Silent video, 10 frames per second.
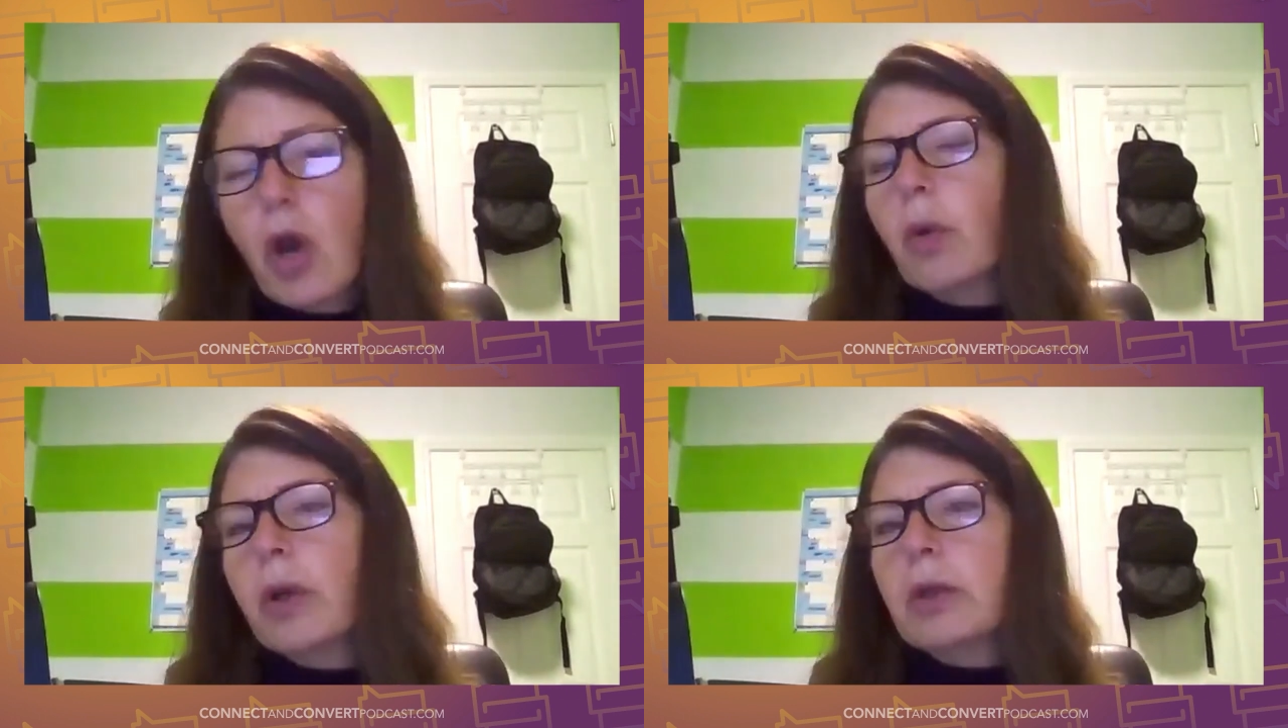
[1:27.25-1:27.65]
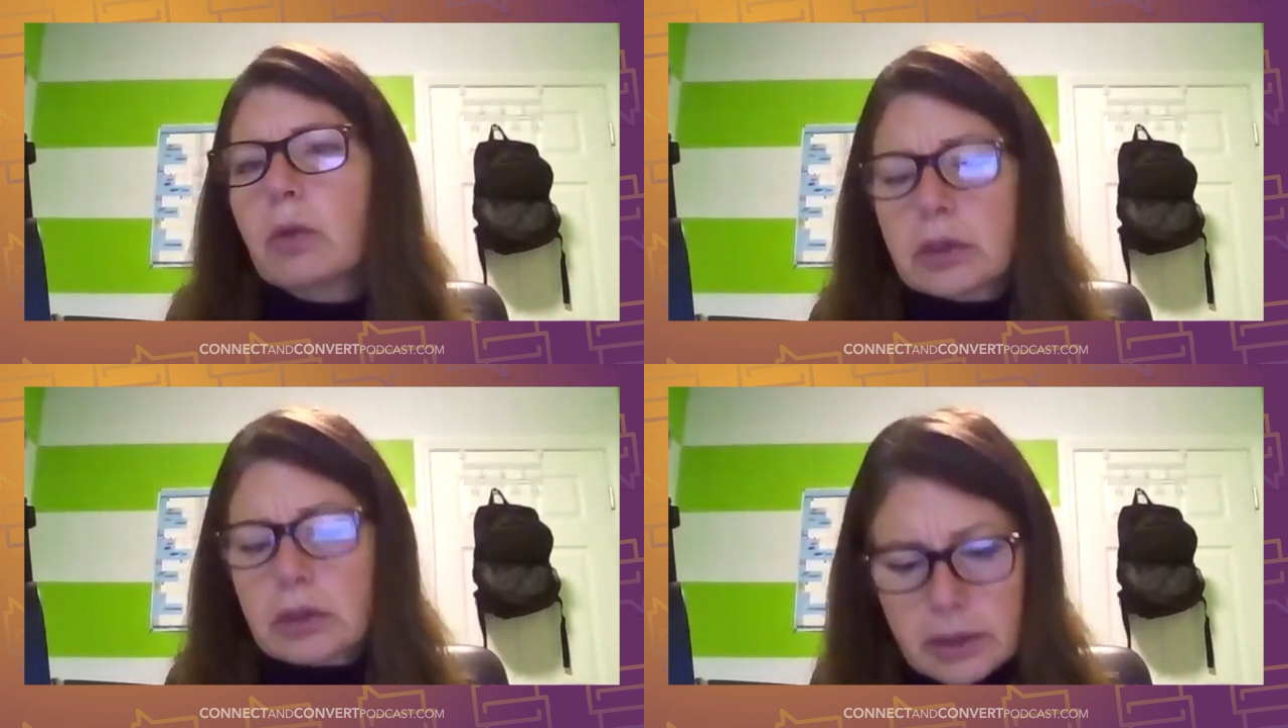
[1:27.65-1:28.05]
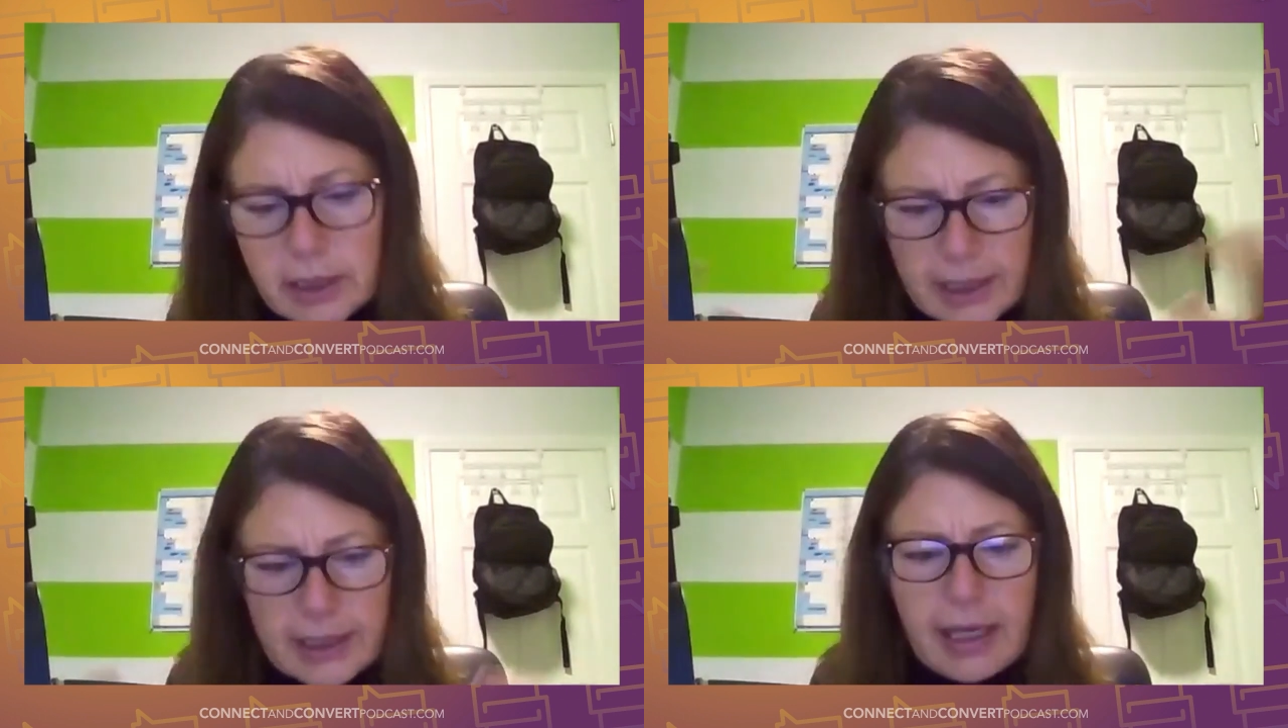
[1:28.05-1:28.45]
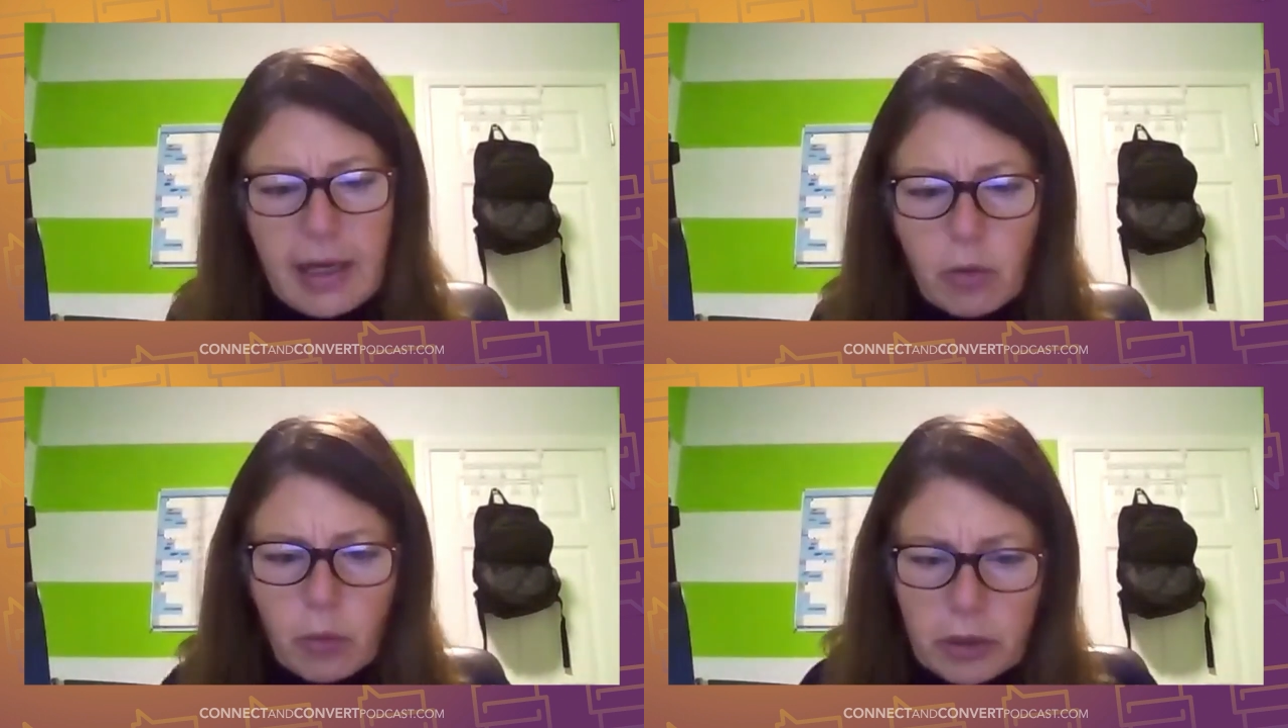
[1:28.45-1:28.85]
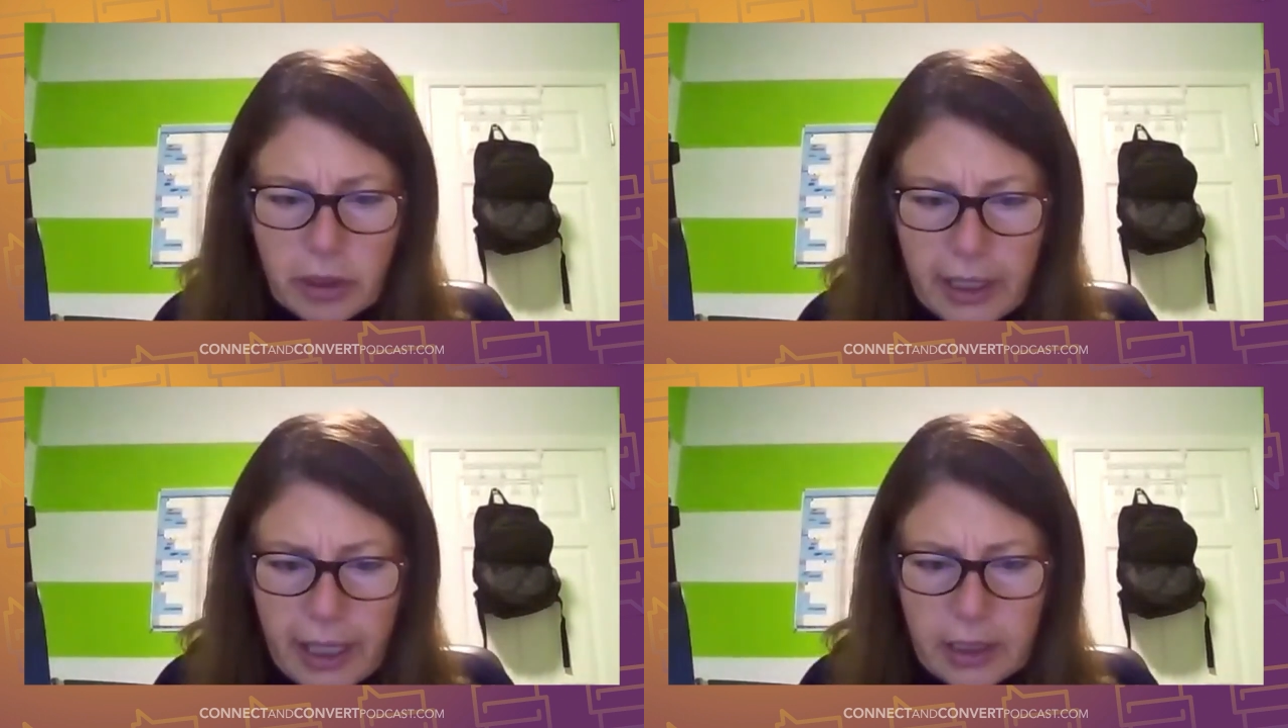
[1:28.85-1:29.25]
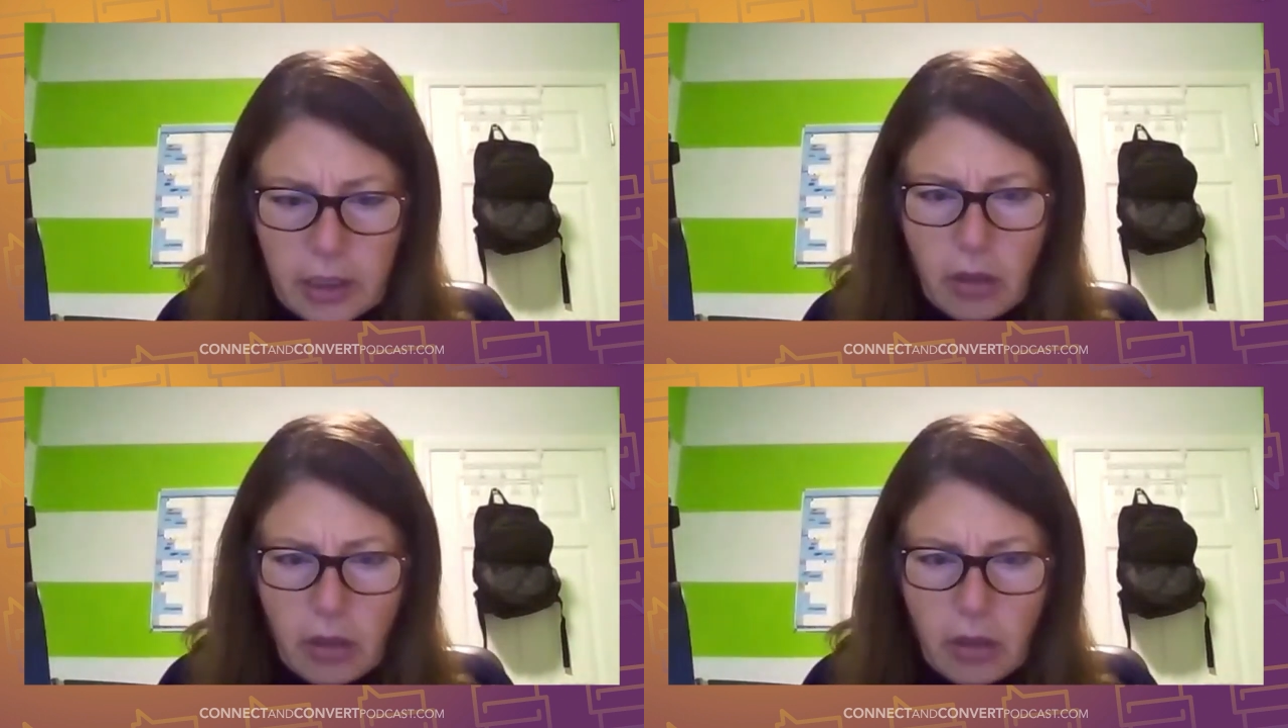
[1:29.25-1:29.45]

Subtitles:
we will sit down, we'll look at